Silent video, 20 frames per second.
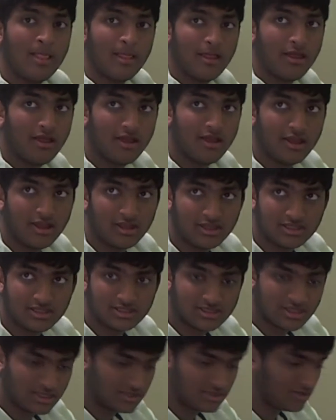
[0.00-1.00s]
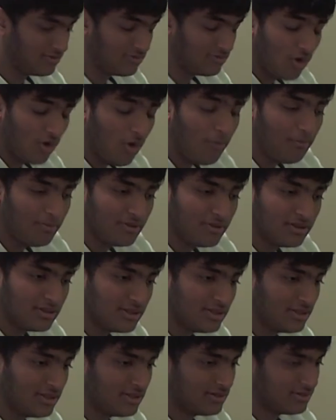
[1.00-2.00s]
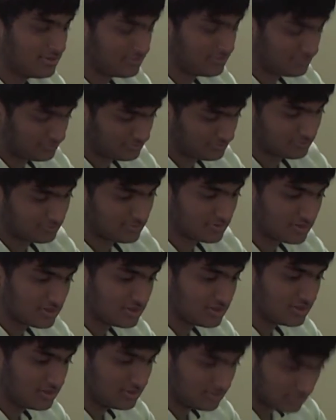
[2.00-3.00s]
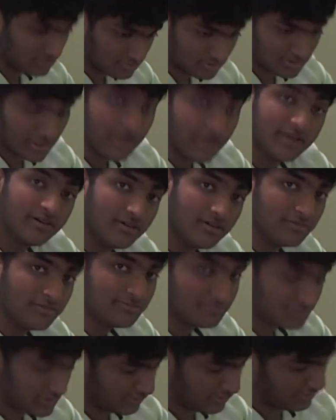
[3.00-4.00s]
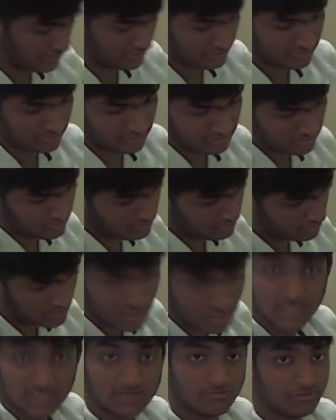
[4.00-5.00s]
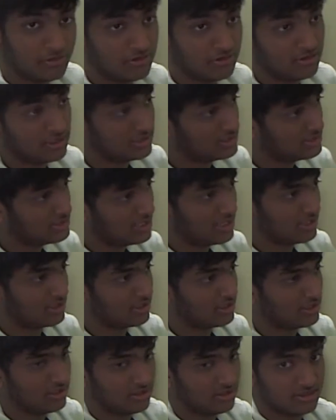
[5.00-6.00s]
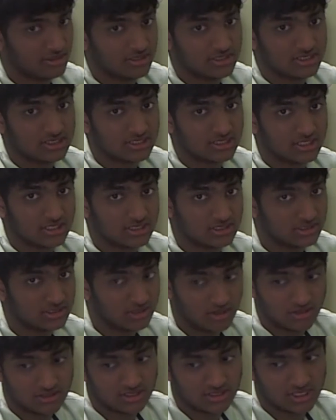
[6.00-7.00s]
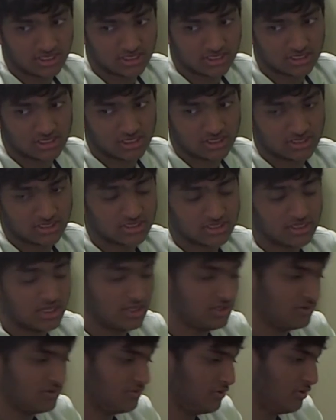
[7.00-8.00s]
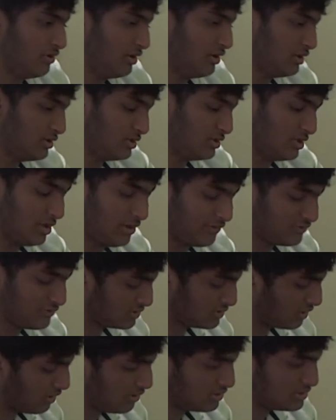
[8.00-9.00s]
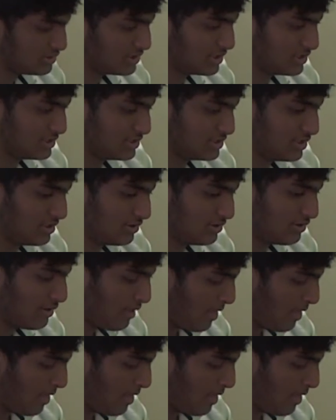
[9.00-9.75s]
And it's like, don't open it until later. Sorry, next period is second. This is like star testing schedule, and then have star testing.